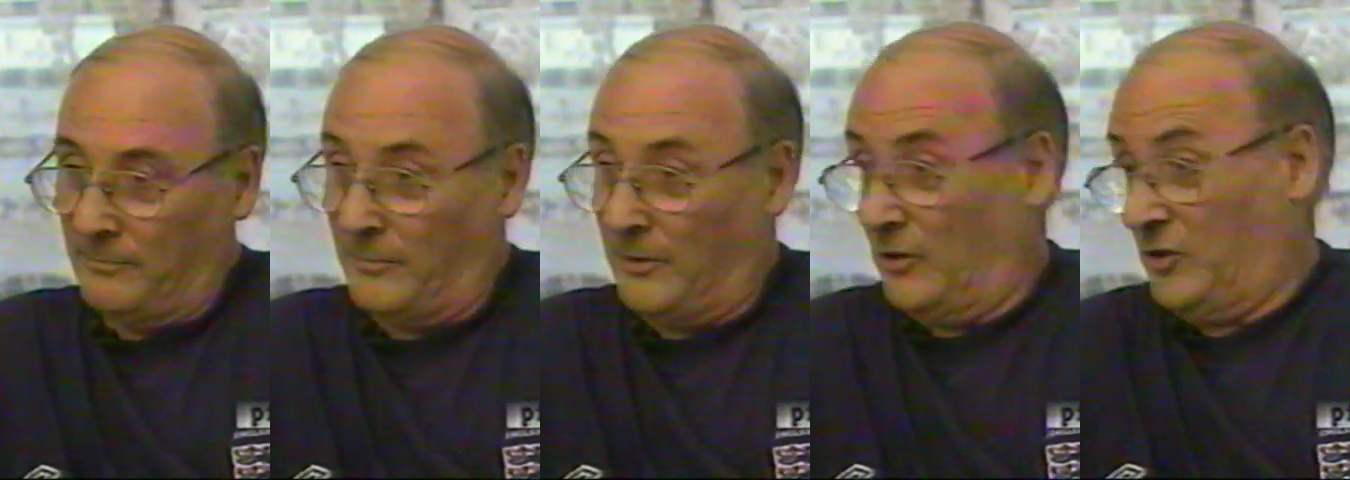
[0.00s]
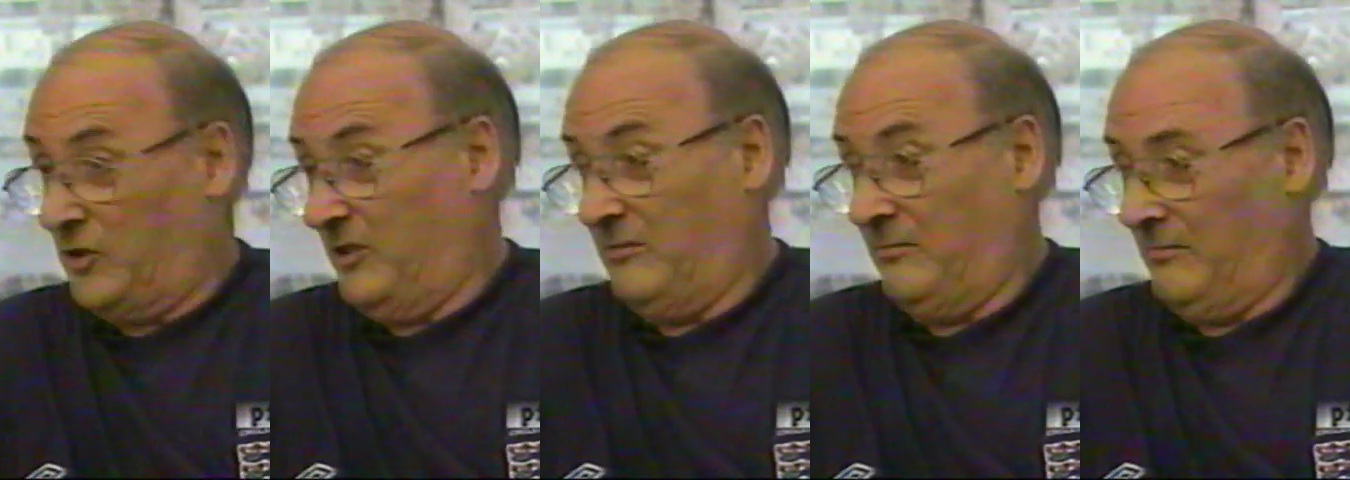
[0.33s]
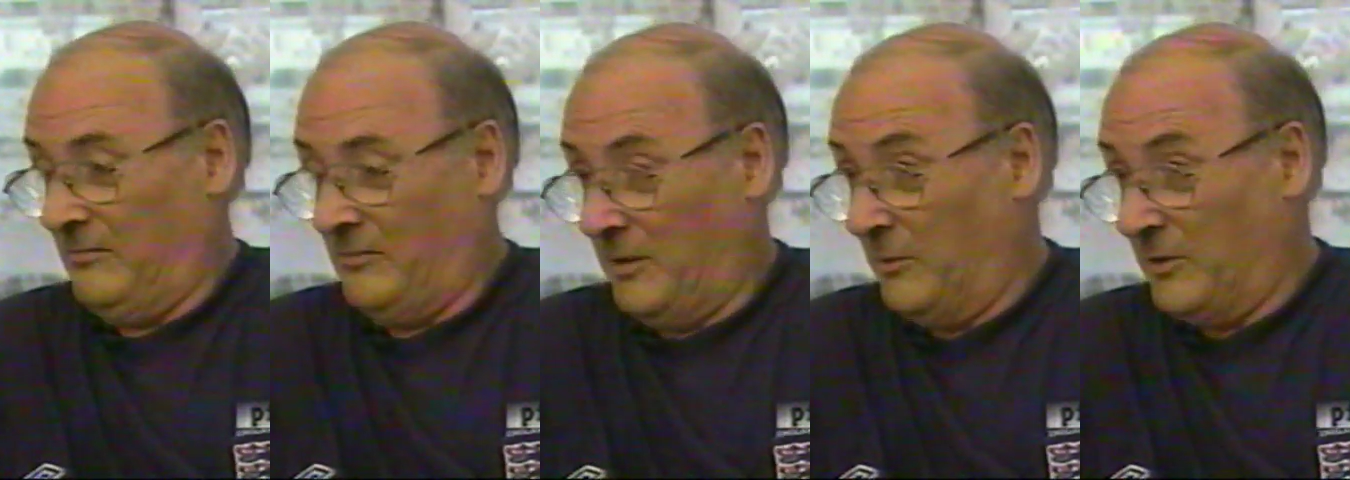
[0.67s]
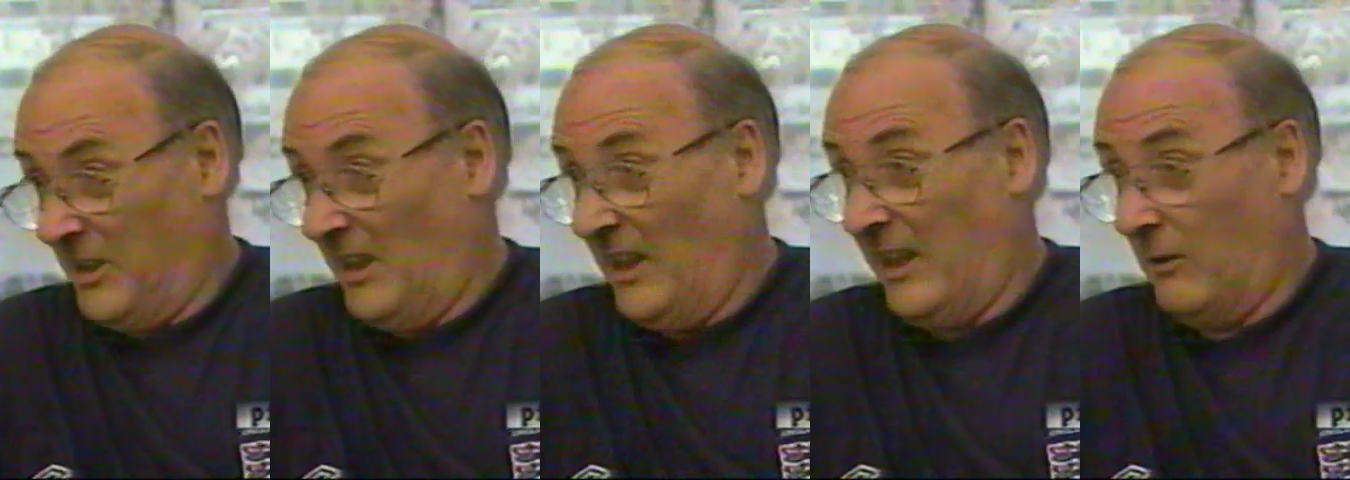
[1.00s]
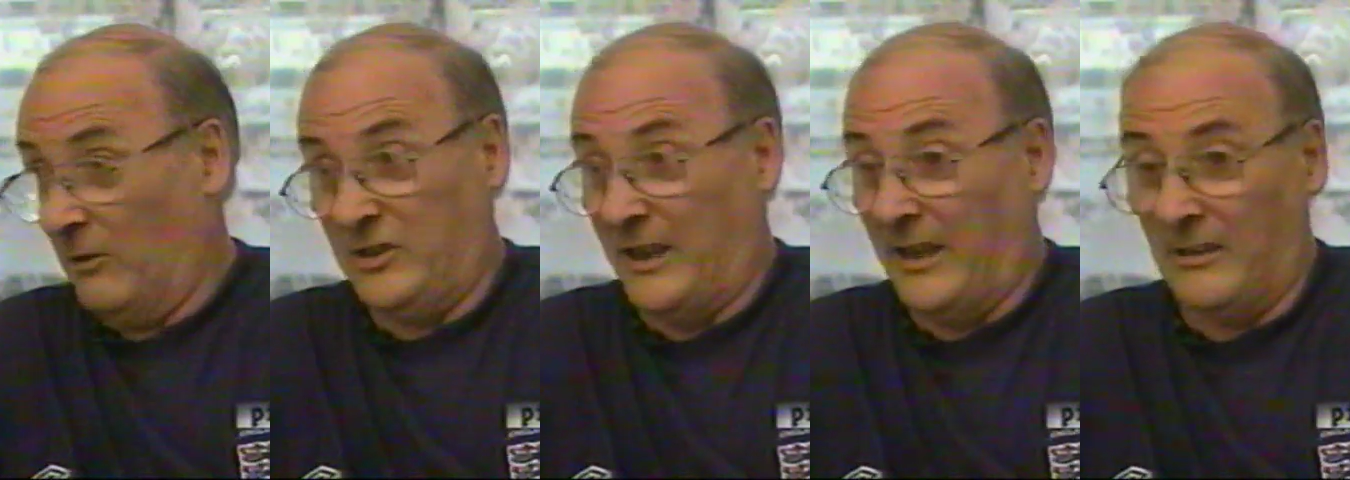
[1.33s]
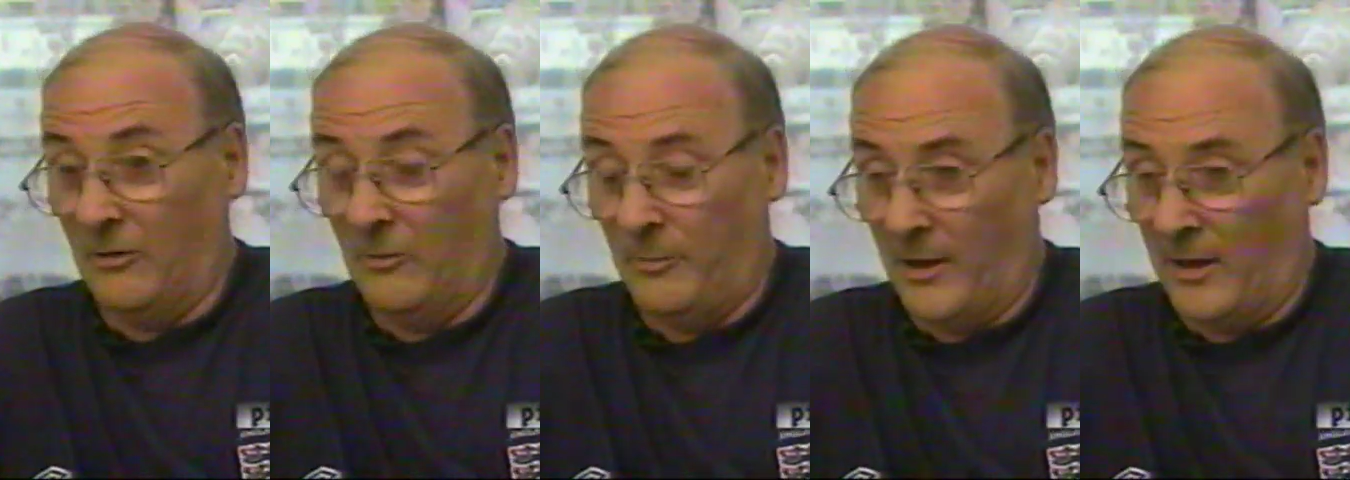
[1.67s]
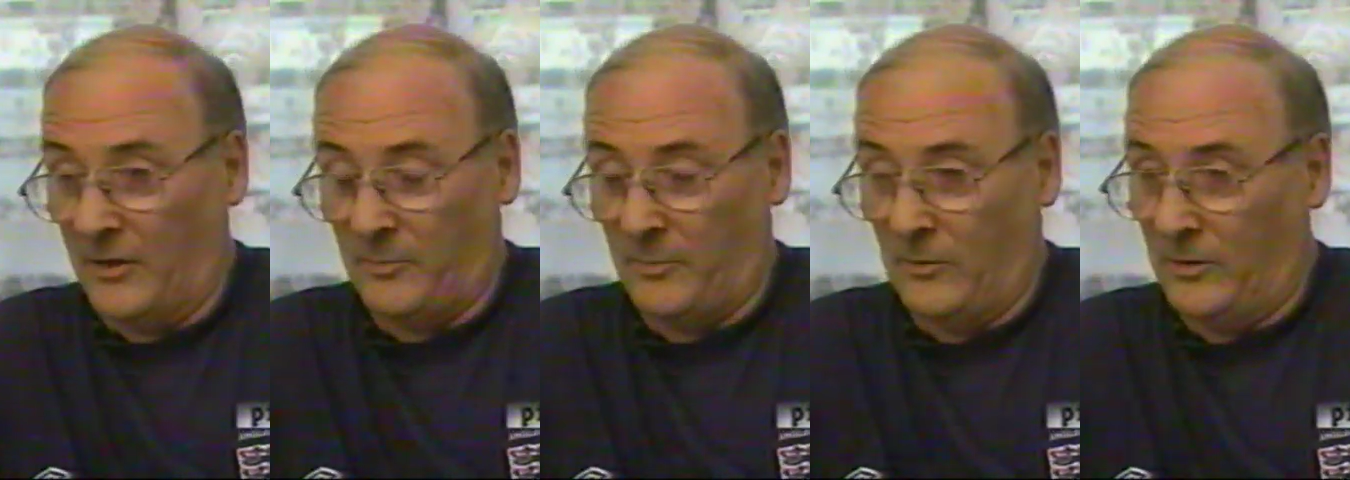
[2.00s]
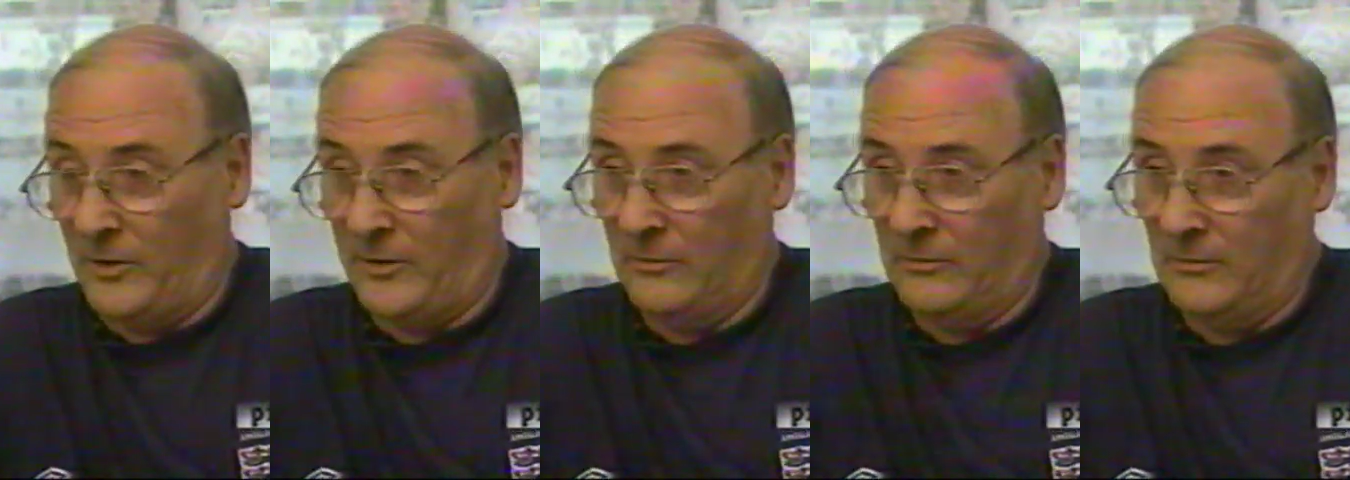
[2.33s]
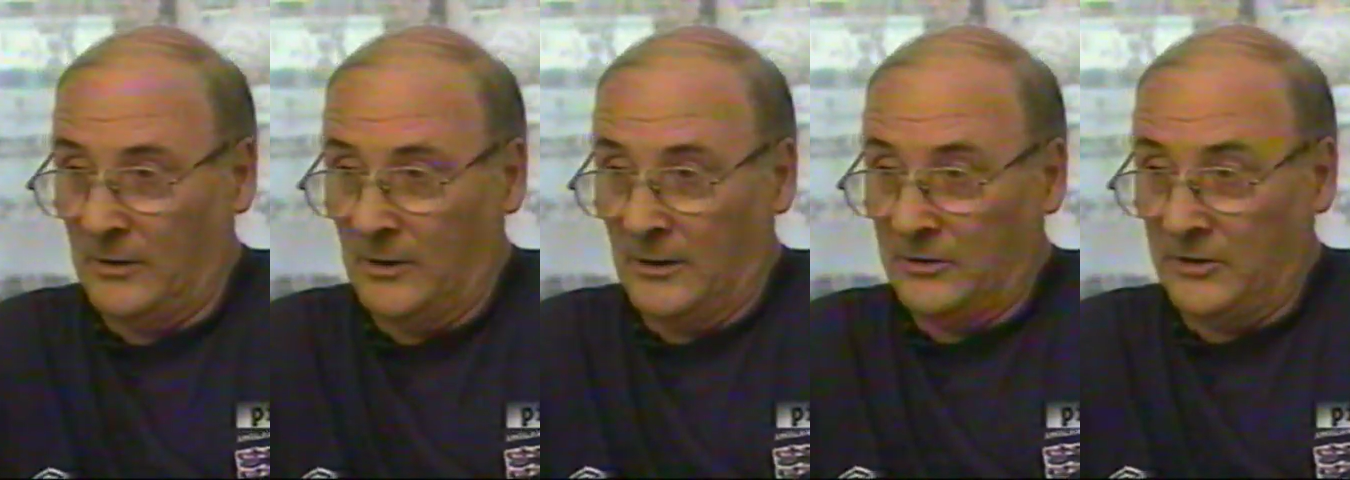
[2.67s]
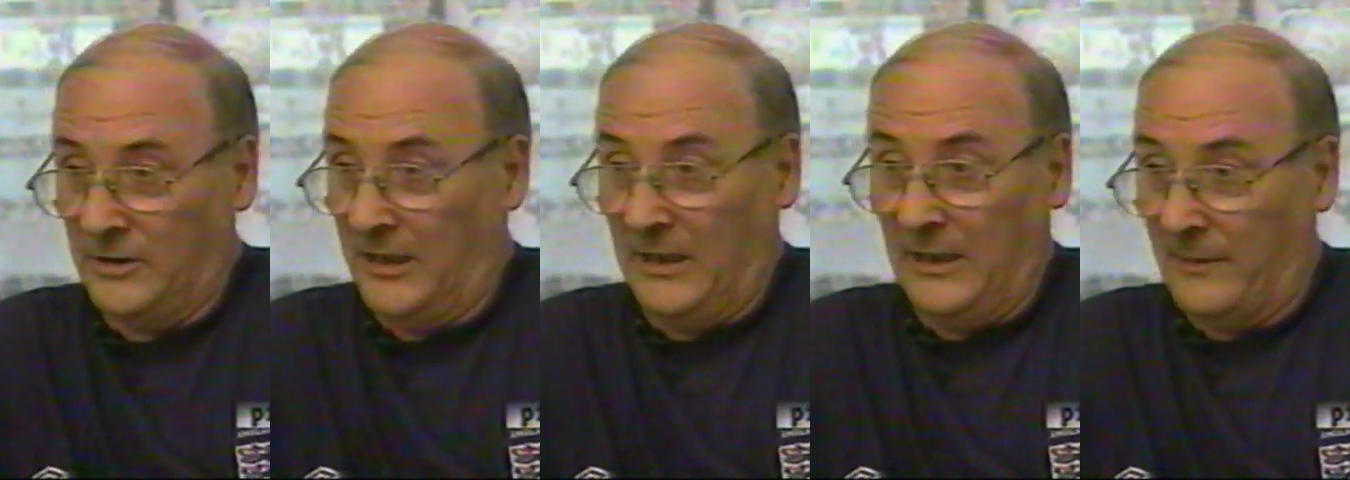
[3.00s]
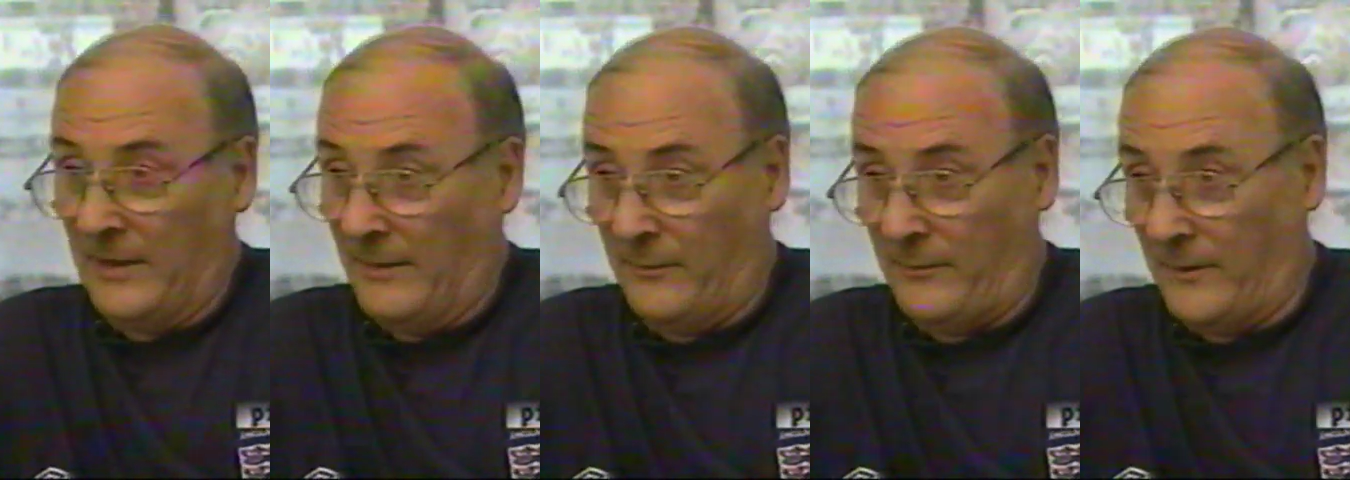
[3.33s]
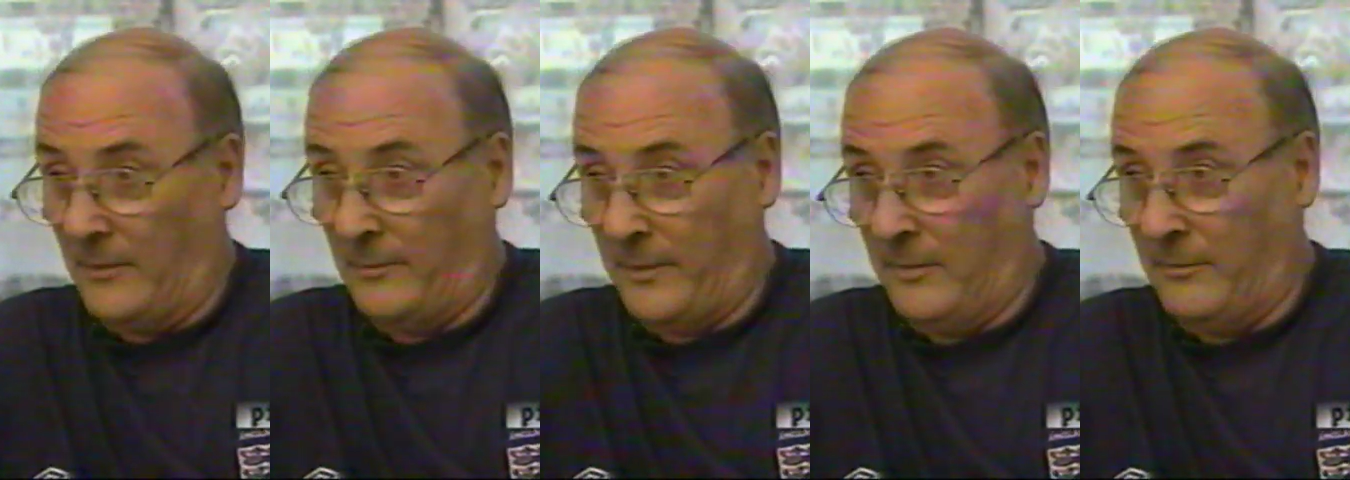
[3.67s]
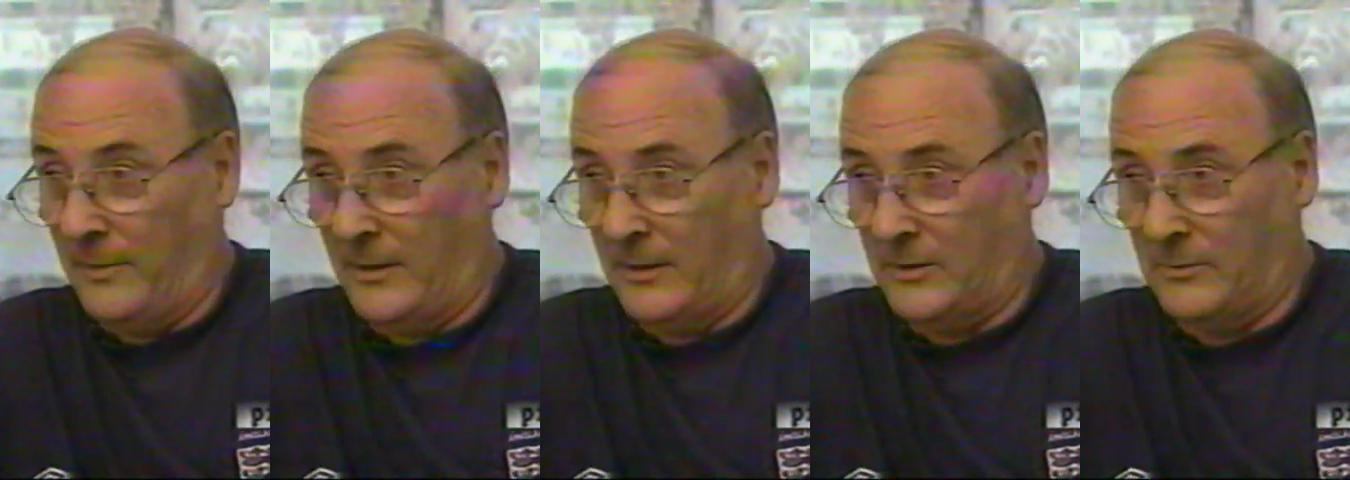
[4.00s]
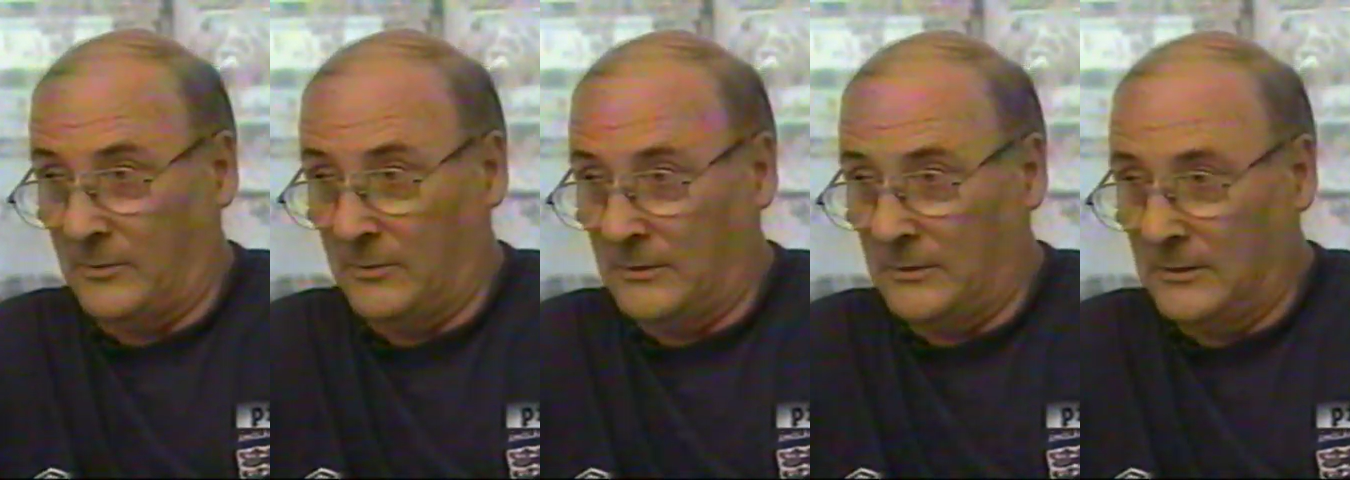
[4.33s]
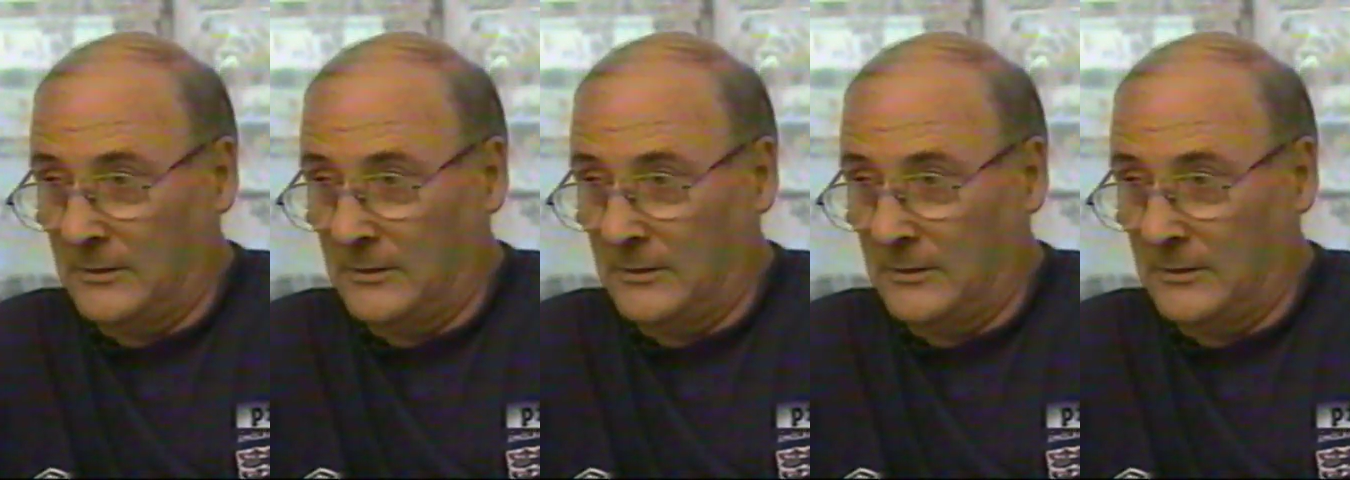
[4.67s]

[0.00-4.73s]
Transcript: because she was illegal. She had no passport at all. She didn't even have a Philippine passport.